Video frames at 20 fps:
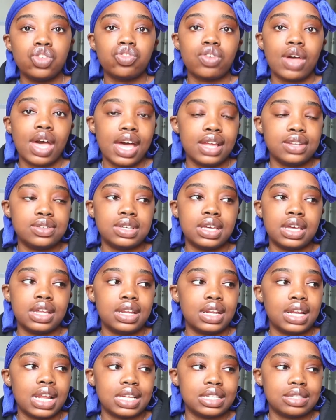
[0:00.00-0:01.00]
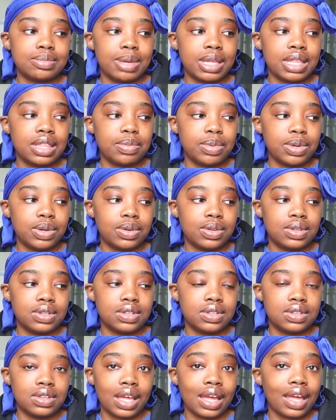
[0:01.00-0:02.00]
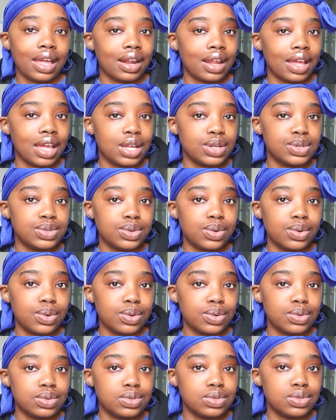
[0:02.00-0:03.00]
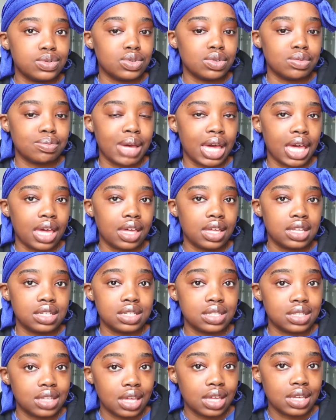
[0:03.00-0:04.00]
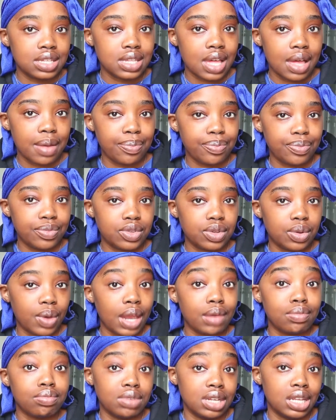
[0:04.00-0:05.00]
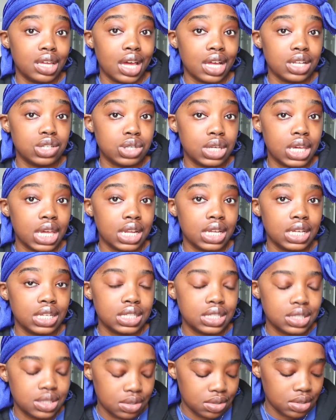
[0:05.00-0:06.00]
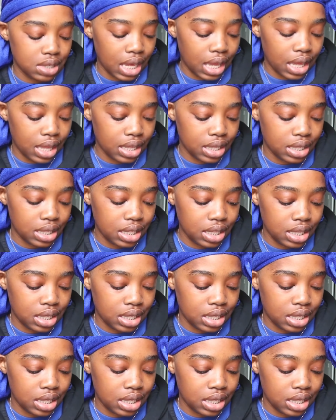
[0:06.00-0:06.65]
So I had to get it last month because like I had to go do my HSK exam, so I really had to get it. So yeah.